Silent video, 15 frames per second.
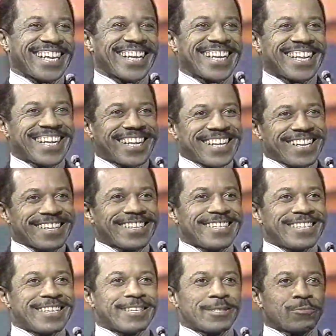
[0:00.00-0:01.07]
to Hawaii.
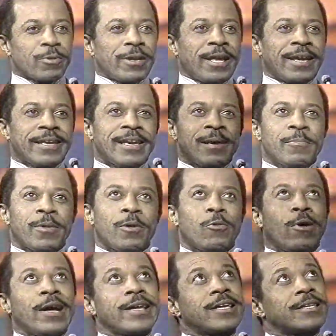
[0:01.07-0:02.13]
Yes, well, I am
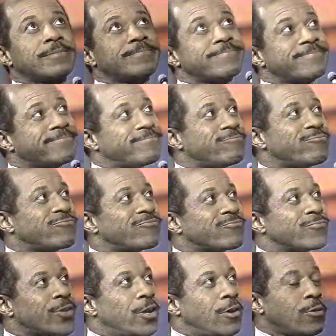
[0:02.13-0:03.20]
Hawaiian. You
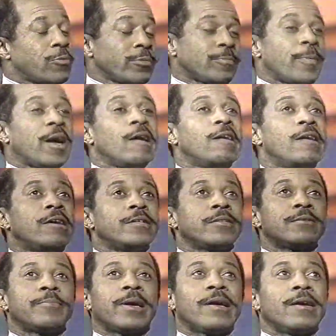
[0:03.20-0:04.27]
are? Oh, in my heart.
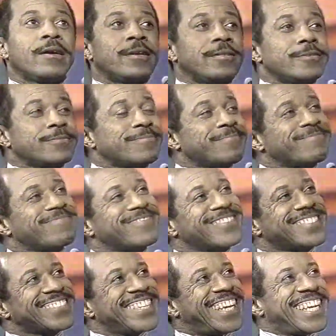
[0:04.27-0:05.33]
In, in my your heart, okay.
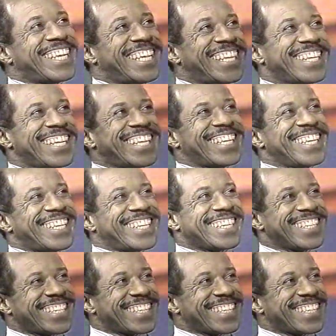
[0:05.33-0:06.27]
Well you want to